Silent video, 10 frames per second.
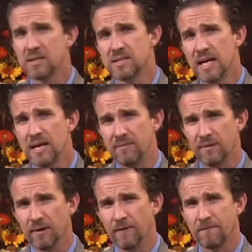the
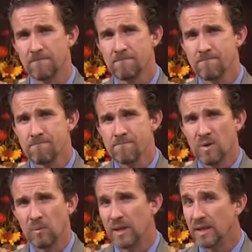Savior
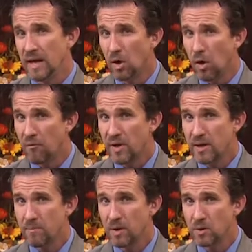when they offered
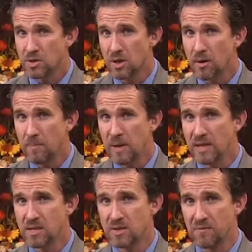him those 30
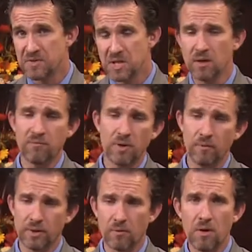pieces of silver
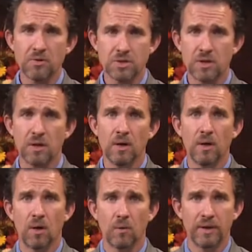when the rooster
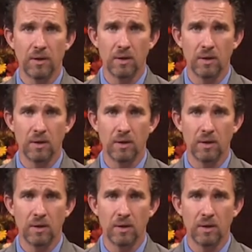or when,